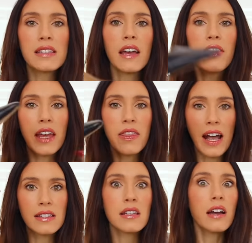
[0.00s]
I think
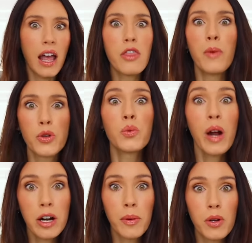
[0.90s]
that's, again, the most
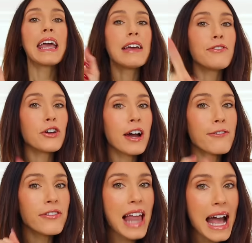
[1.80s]
wearable. If you're a
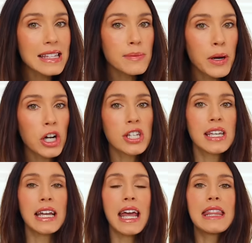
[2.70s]
flats
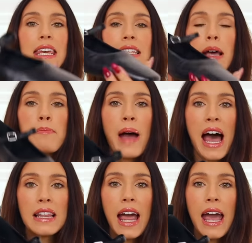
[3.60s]
person, these
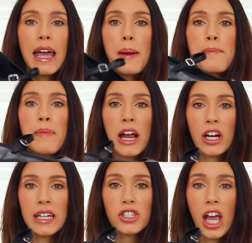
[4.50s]
ballet
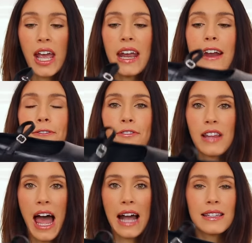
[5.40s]
Mary Jane
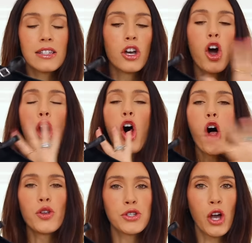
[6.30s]
flats,
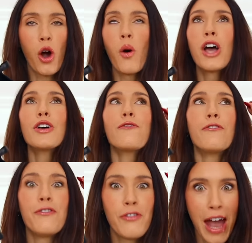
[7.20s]
also
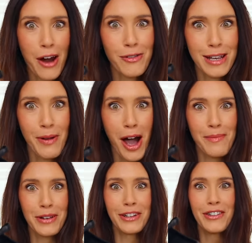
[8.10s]
very popular